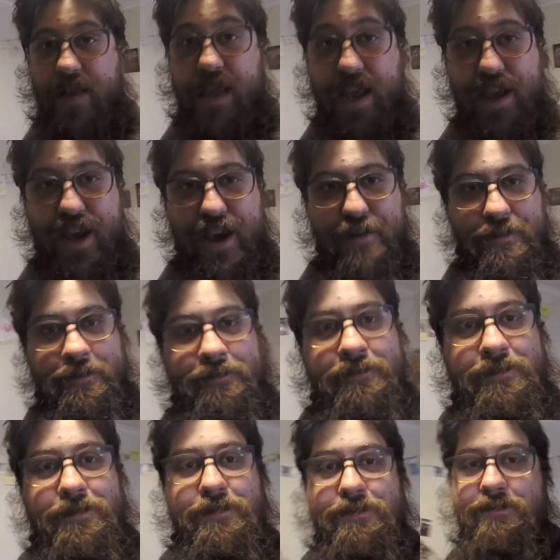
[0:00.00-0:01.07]
There you go.
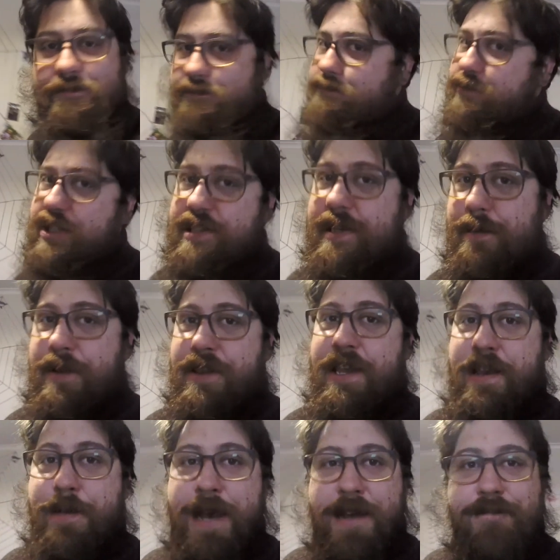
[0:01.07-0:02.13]
Just something to
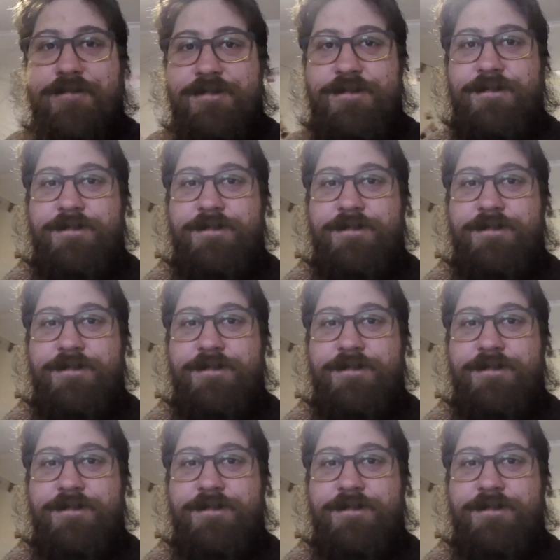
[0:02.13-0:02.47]
think about.